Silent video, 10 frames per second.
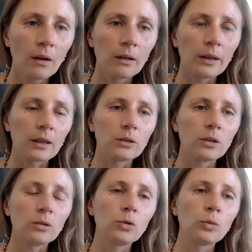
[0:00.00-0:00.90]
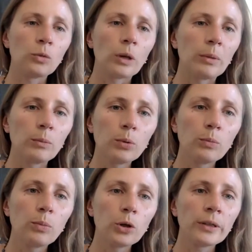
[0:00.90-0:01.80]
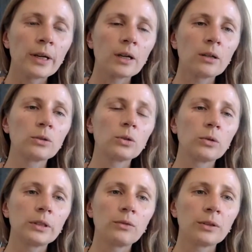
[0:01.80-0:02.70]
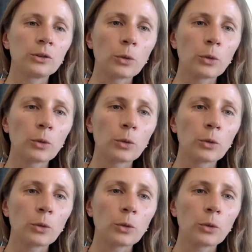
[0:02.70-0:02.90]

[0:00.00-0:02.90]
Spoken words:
like due to maybe burnout or different